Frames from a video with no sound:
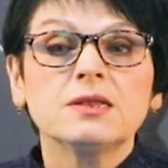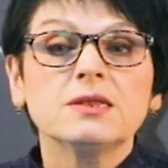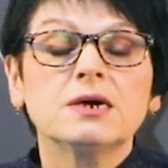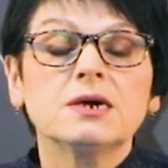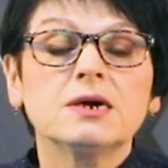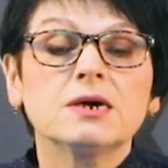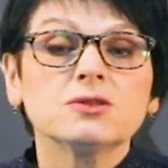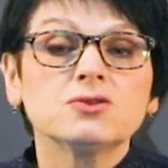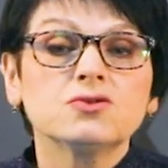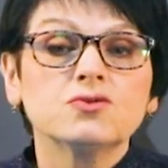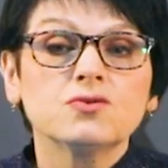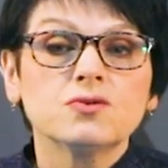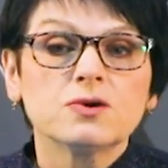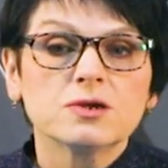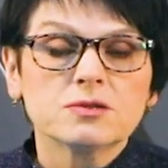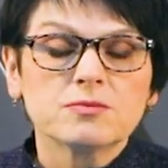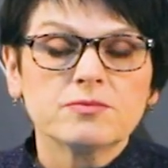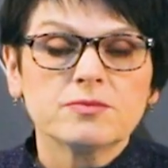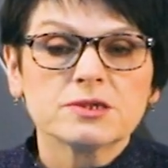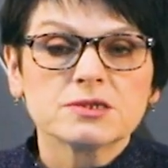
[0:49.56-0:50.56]
And we are
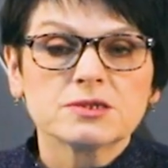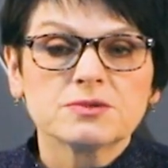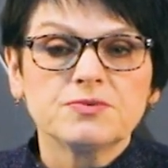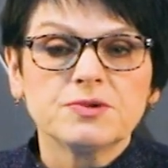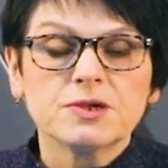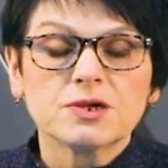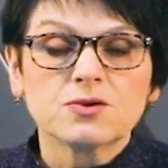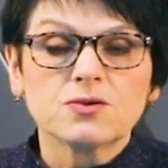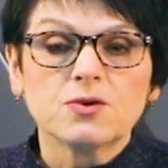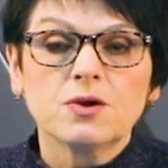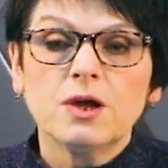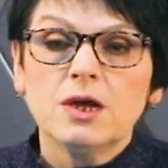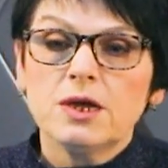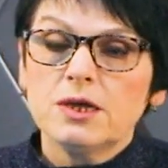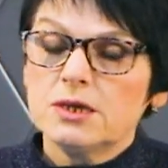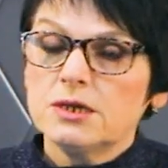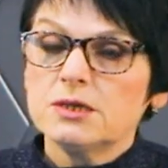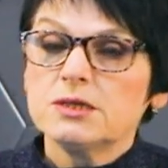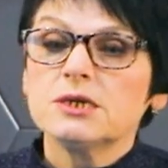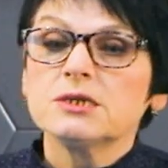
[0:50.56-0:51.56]
asked in this
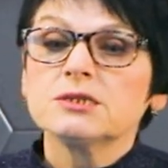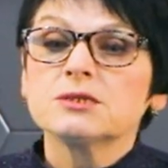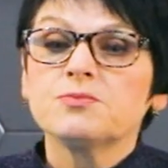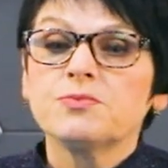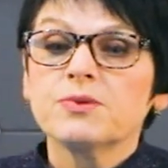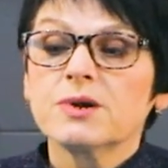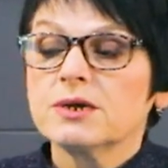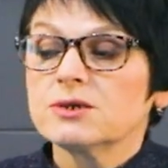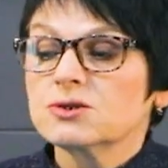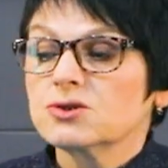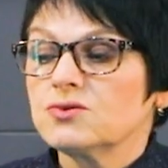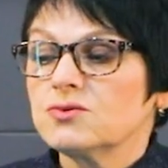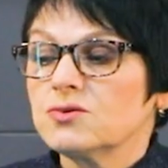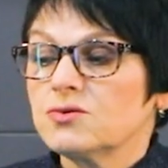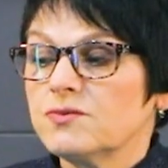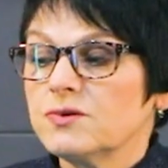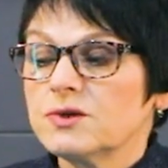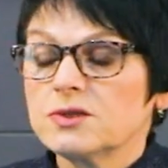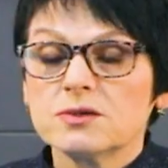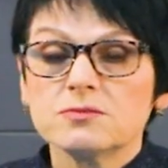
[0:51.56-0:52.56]
case what would be
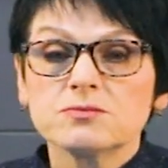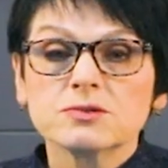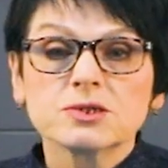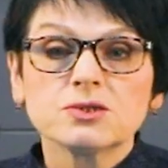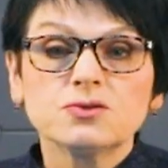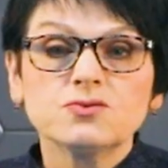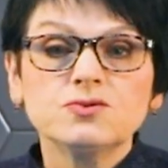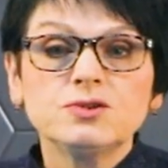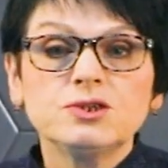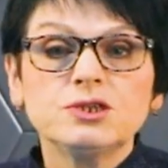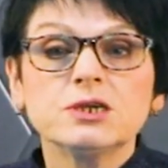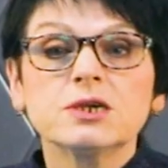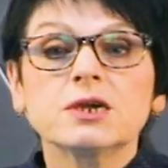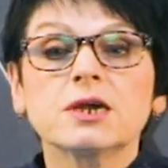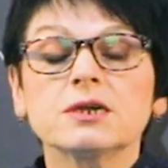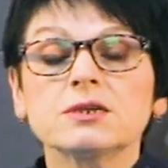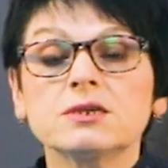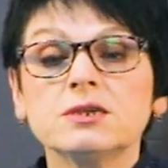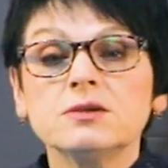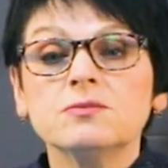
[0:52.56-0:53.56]
the pressure
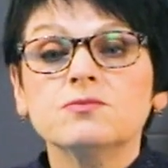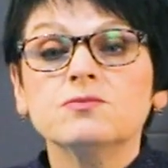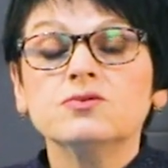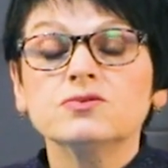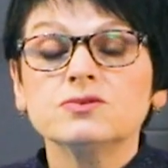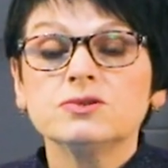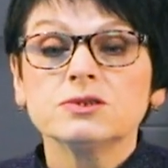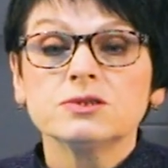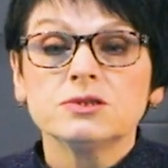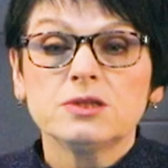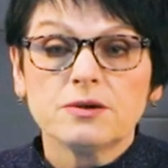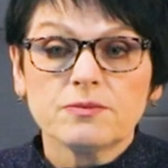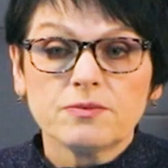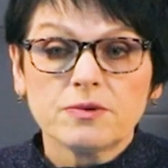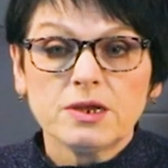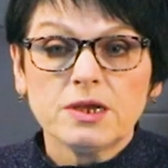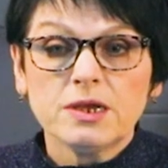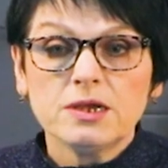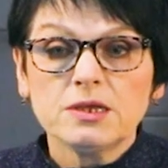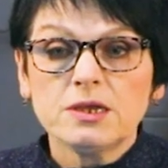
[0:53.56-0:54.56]
under the
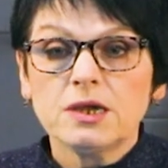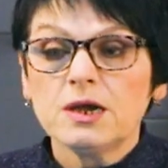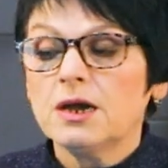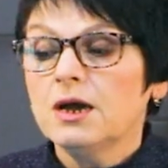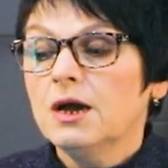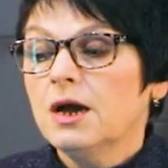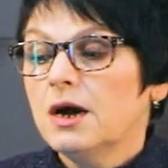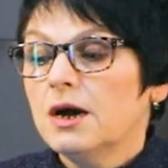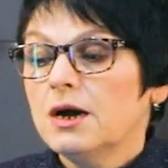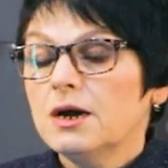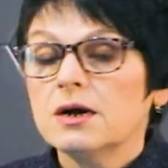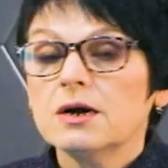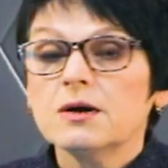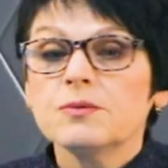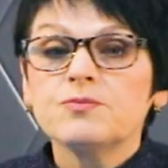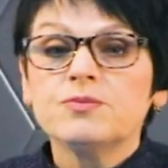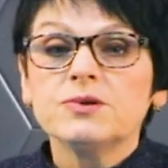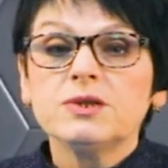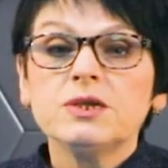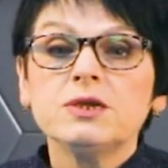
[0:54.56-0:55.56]
condition that the
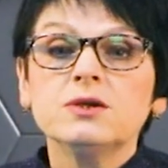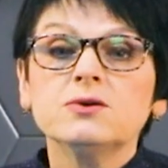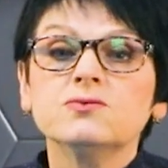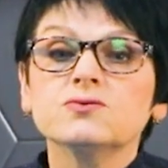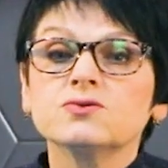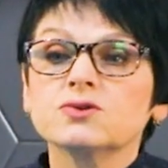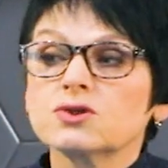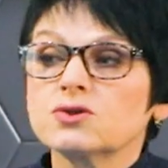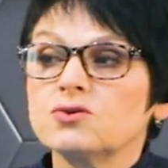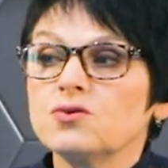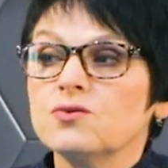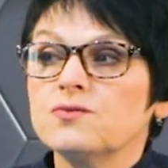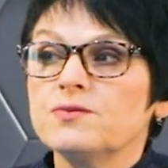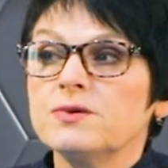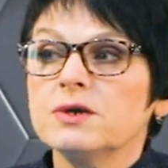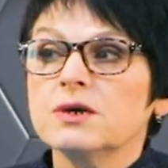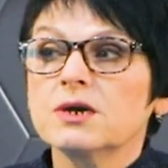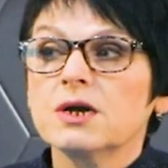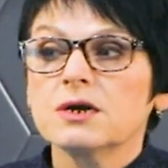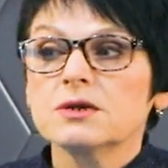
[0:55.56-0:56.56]
volume of this
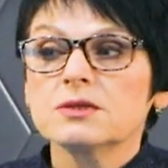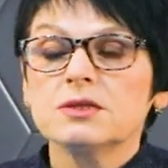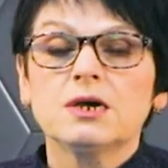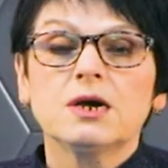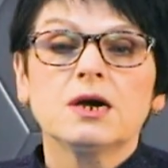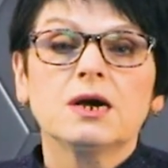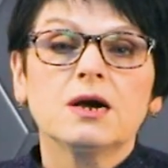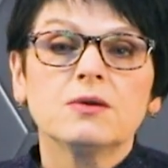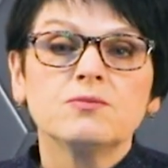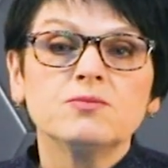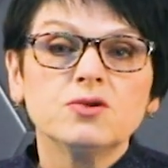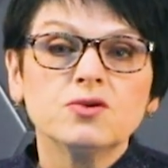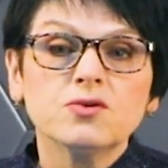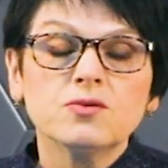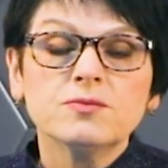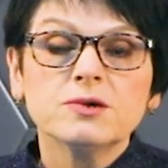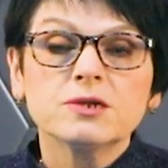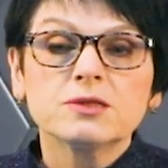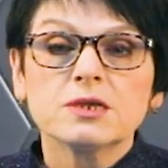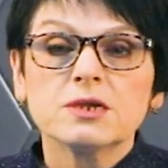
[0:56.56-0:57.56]
gas became
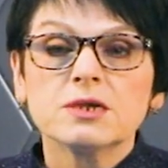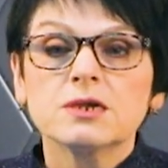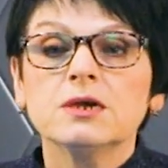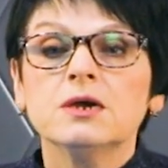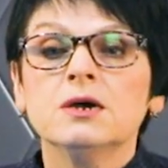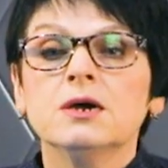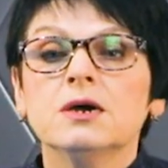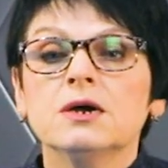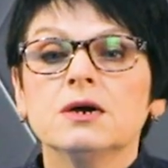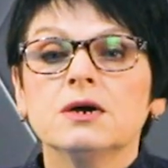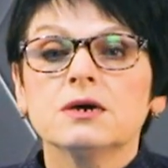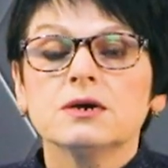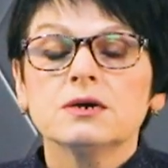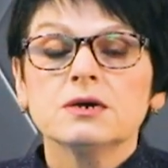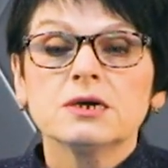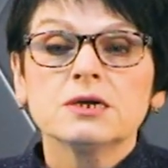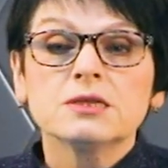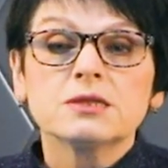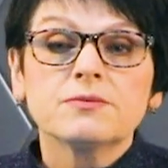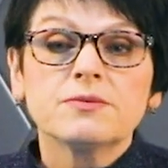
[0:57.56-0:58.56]
50
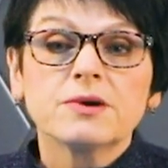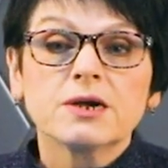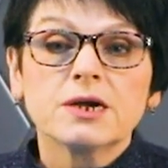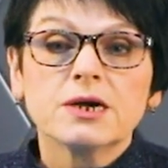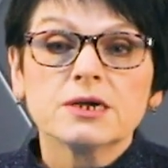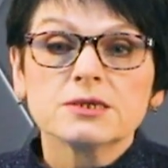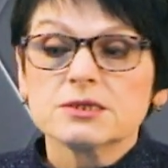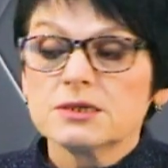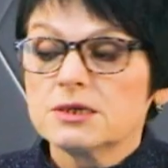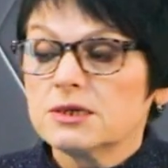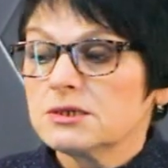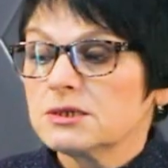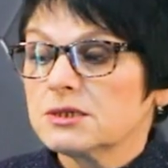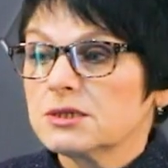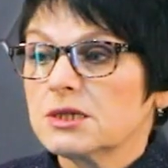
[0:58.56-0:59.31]
centimeters in cubic